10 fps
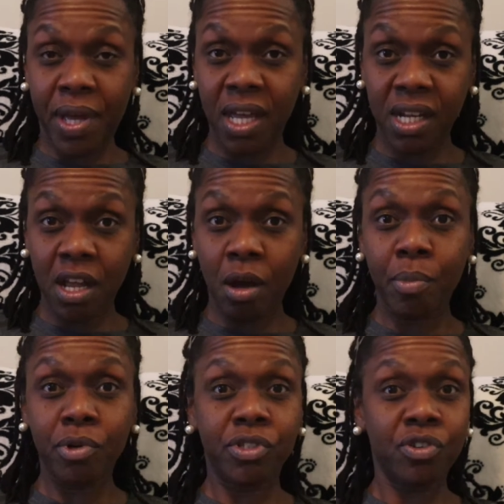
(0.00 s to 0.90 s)
PIN
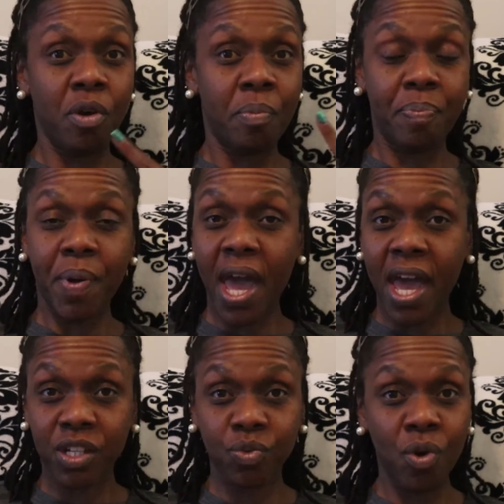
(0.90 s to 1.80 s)
numbers or
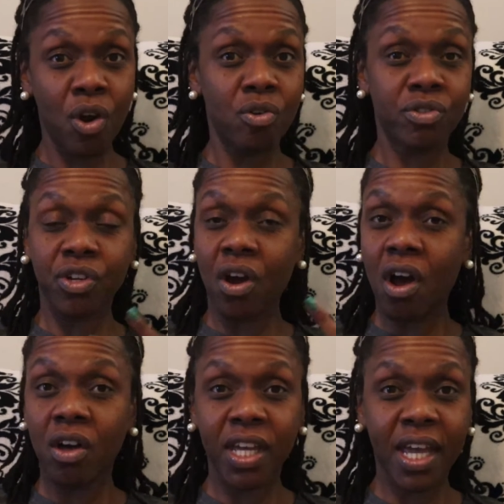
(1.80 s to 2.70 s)
passwords or all